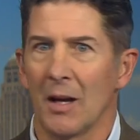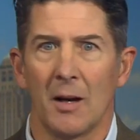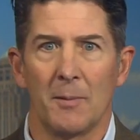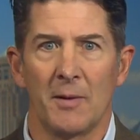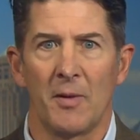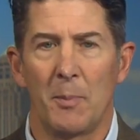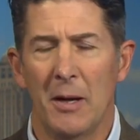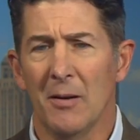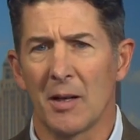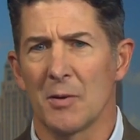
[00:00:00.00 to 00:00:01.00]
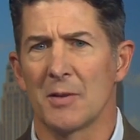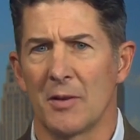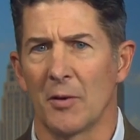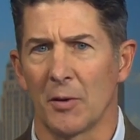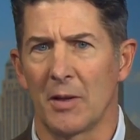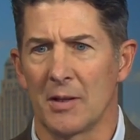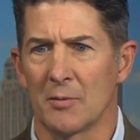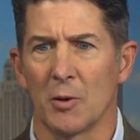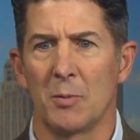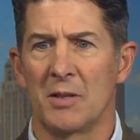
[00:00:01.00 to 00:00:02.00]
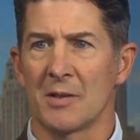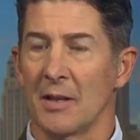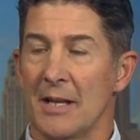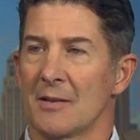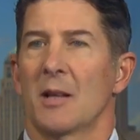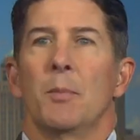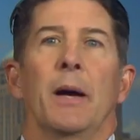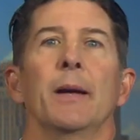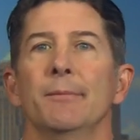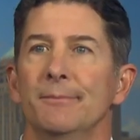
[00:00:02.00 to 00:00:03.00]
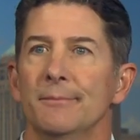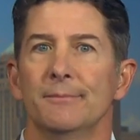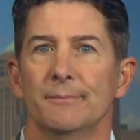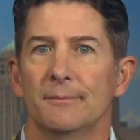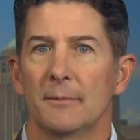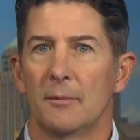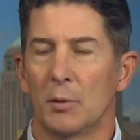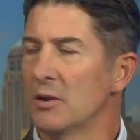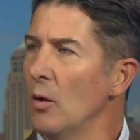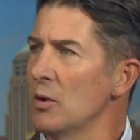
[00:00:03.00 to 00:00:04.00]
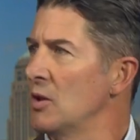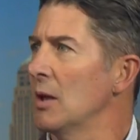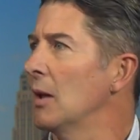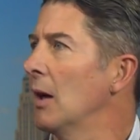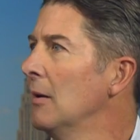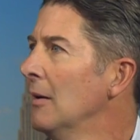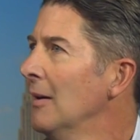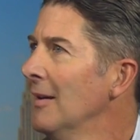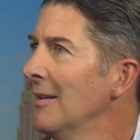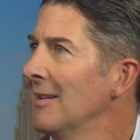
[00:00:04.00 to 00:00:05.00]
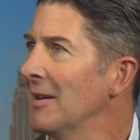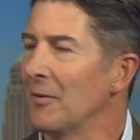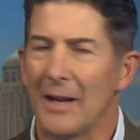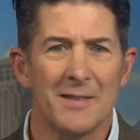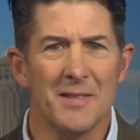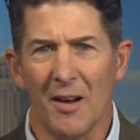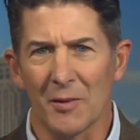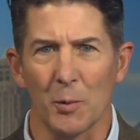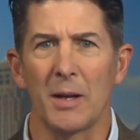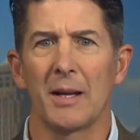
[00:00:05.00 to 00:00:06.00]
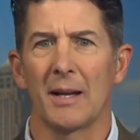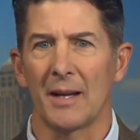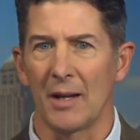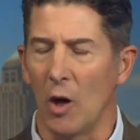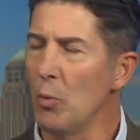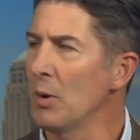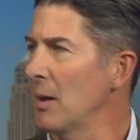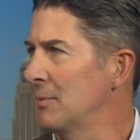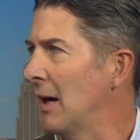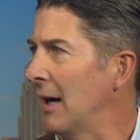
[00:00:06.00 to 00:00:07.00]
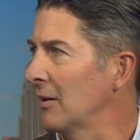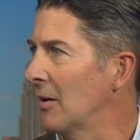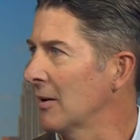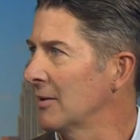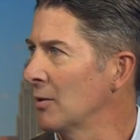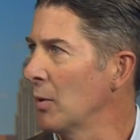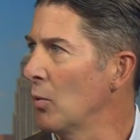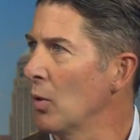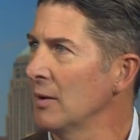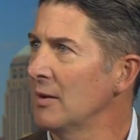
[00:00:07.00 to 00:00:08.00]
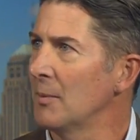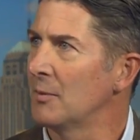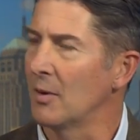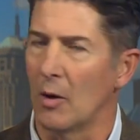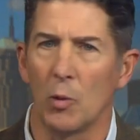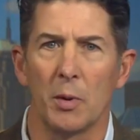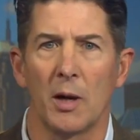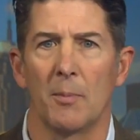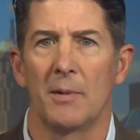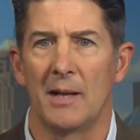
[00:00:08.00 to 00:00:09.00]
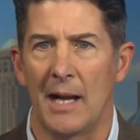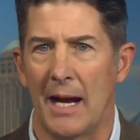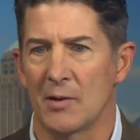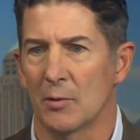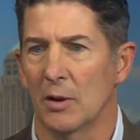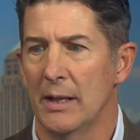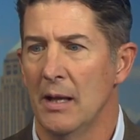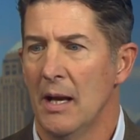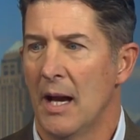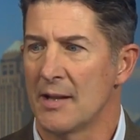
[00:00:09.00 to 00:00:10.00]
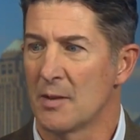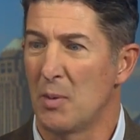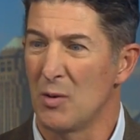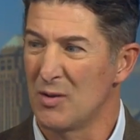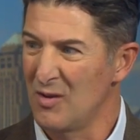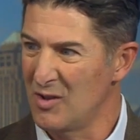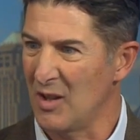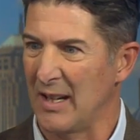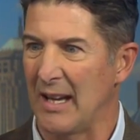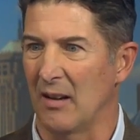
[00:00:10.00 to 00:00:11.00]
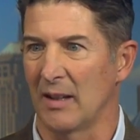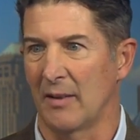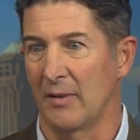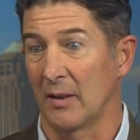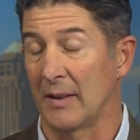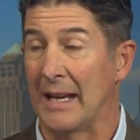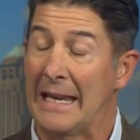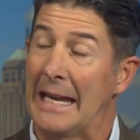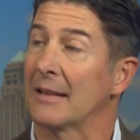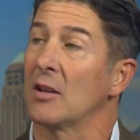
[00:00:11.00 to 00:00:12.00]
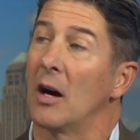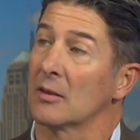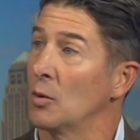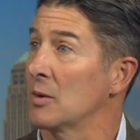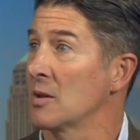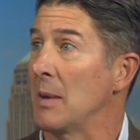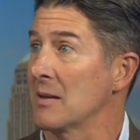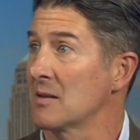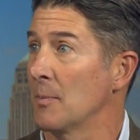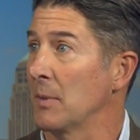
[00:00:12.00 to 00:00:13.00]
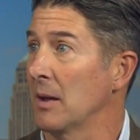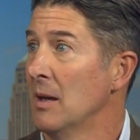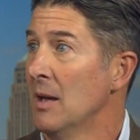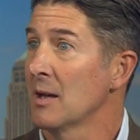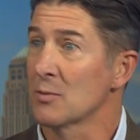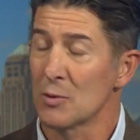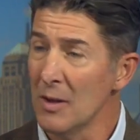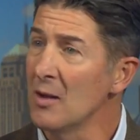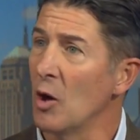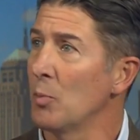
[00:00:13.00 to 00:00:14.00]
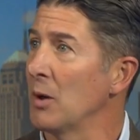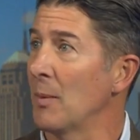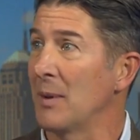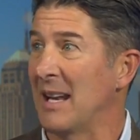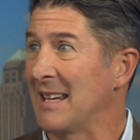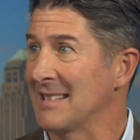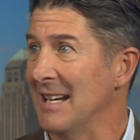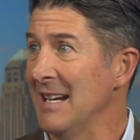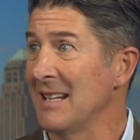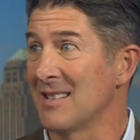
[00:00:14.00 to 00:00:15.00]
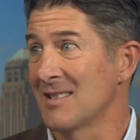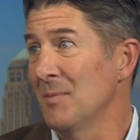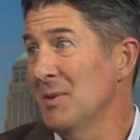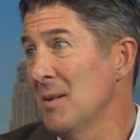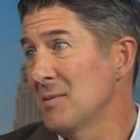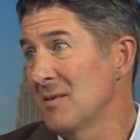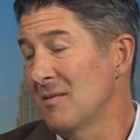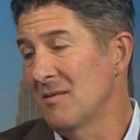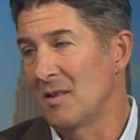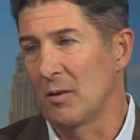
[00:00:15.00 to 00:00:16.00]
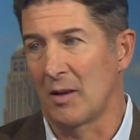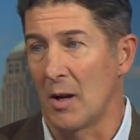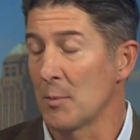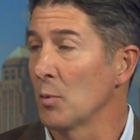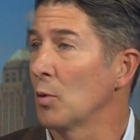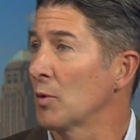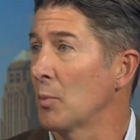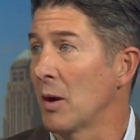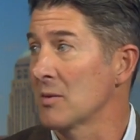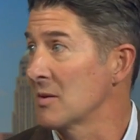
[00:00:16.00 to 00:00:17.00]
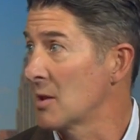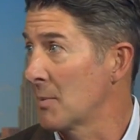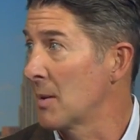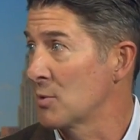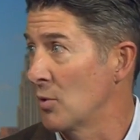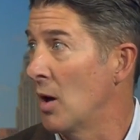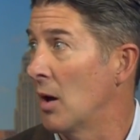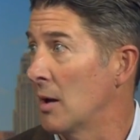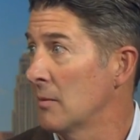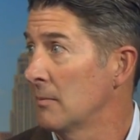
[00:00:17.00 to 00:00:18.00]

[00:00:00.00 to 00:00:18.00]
Um, if a parent goes into their kid's room and just lays on the bed with no agenda, you know, that's non-threatening. It can open up dialogue. And so we want them to open up naturally as opposed to shutting out, like feeling they can't talk to us about something. Because we're trying to open up that anxiety, and sometimes they're comfortable with their parents and sometimes they're not.